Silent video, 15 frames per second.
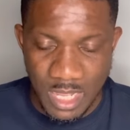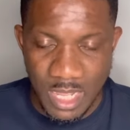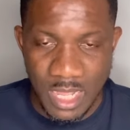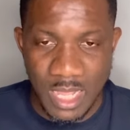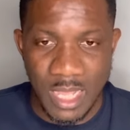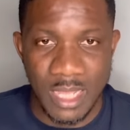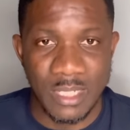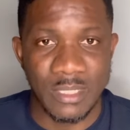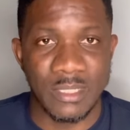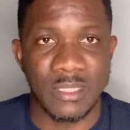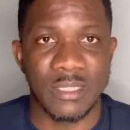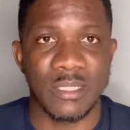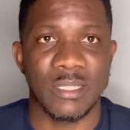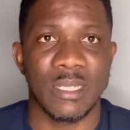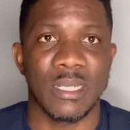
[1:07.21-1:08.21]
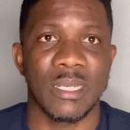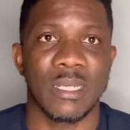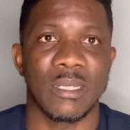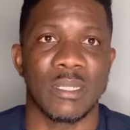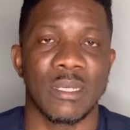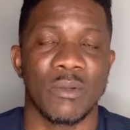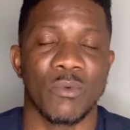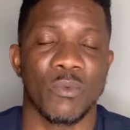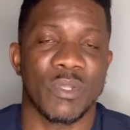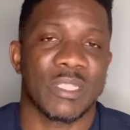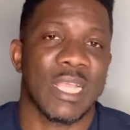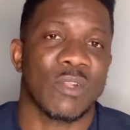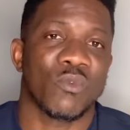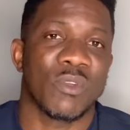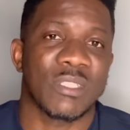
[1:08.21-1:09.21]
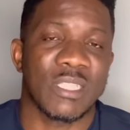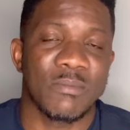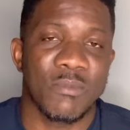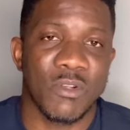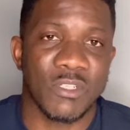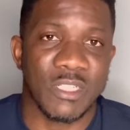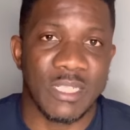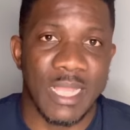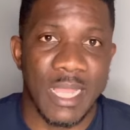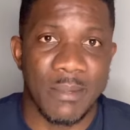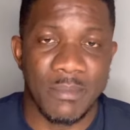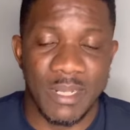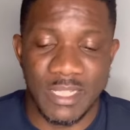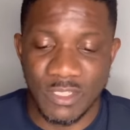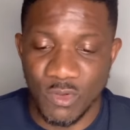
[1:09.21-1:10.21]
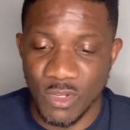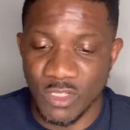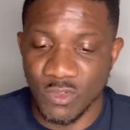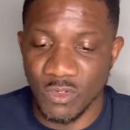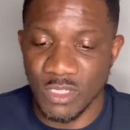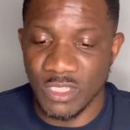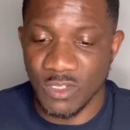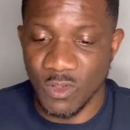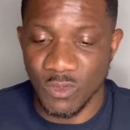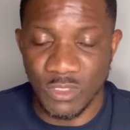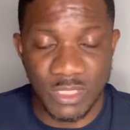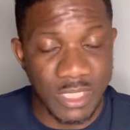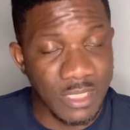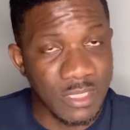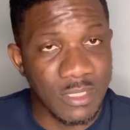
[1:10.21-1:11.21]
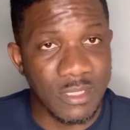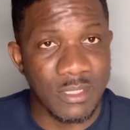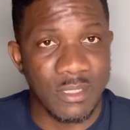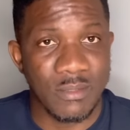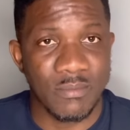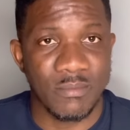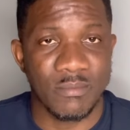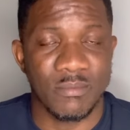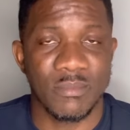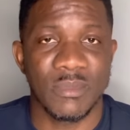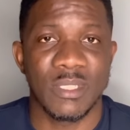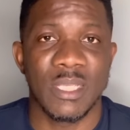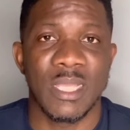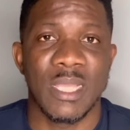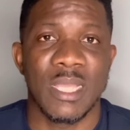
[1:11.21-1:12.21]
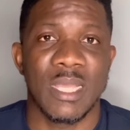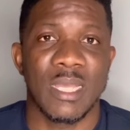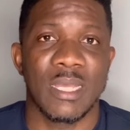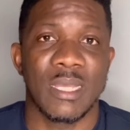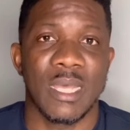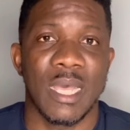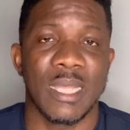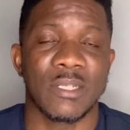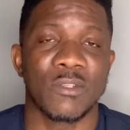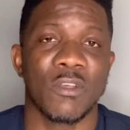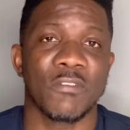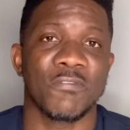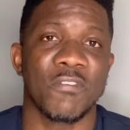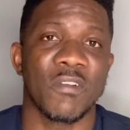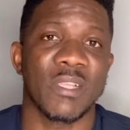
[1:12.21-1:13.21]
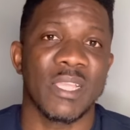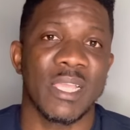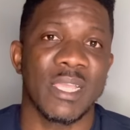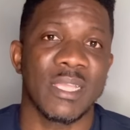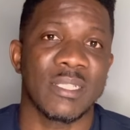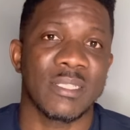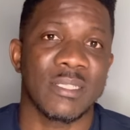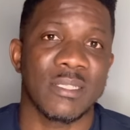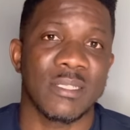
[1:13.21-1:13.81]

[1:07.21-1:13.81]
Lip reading: And without wasting much time, let's go into this content. And don't forget,